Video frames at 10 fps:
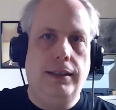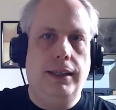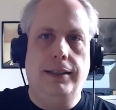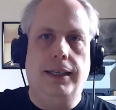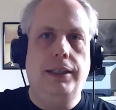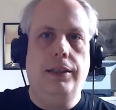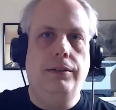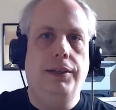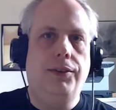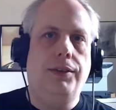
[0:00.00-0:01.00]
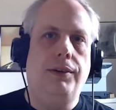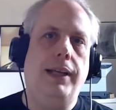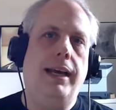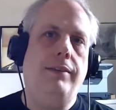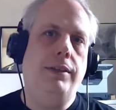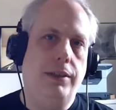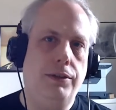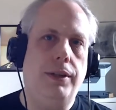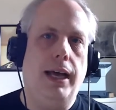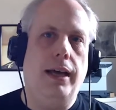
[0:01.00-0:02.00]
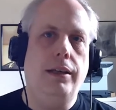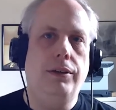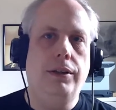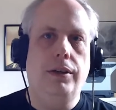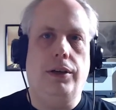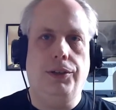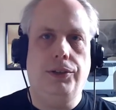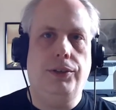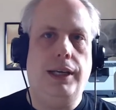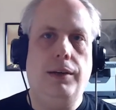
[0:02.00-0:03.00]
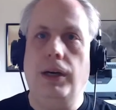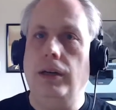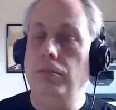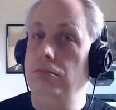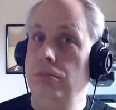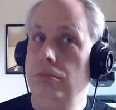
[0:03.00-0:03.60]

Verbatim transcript: And it's like you don't necessarily have to do that. You could also say, well,